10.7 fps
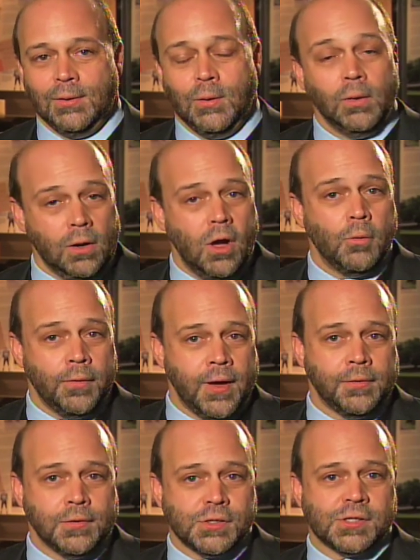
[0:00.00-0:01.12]
who, along with
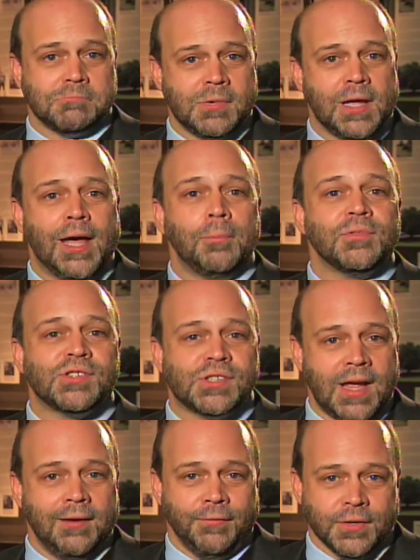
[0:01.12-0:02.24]
others, helped
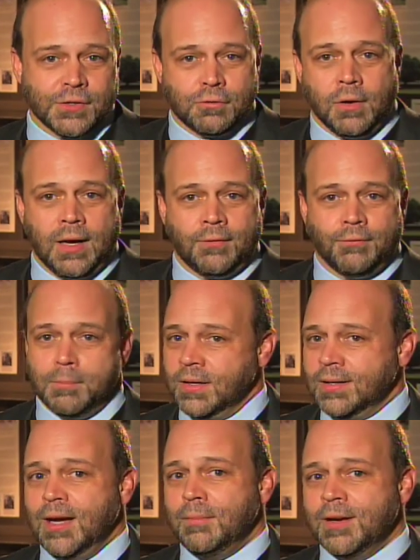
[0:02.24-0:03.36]
save this truck from
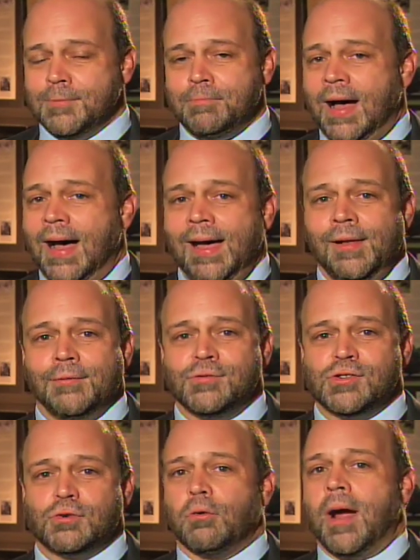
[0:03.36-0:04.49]
becoming a pile of
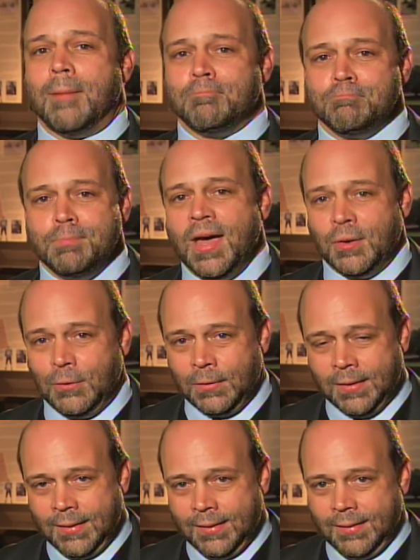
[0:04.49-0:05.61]
scrap metal